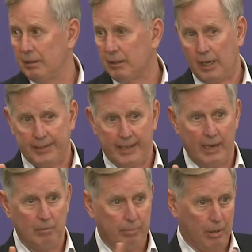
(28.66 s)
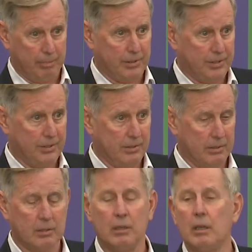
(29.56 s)
Got that down? Purpose.
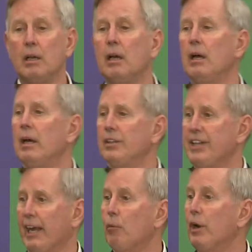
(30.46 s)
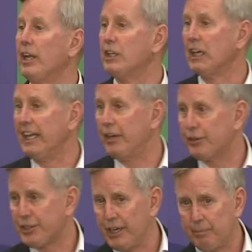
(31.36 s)
Second one is
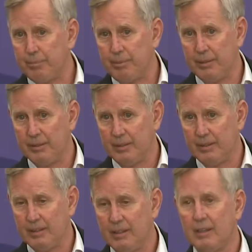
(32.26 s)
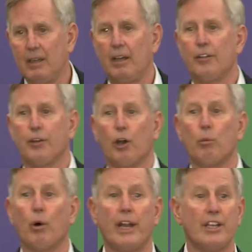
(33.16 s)
leadership.
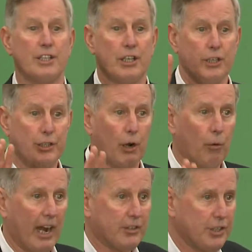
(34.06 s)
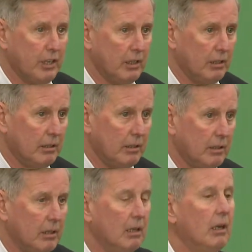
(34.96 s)
Third one is direction.
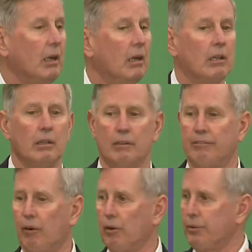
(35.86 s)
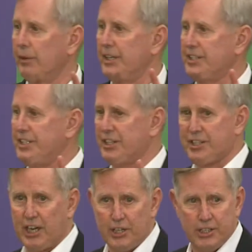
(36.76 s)
The fourth one is
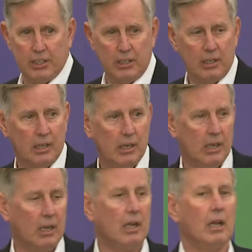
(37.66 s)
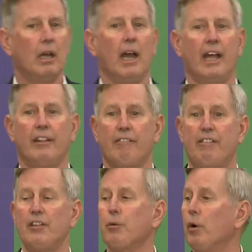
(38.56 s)
decision. And the
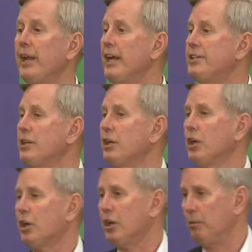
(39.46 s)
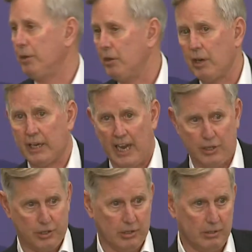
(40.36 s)
fifth one is
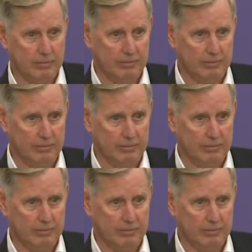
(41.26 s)
communication.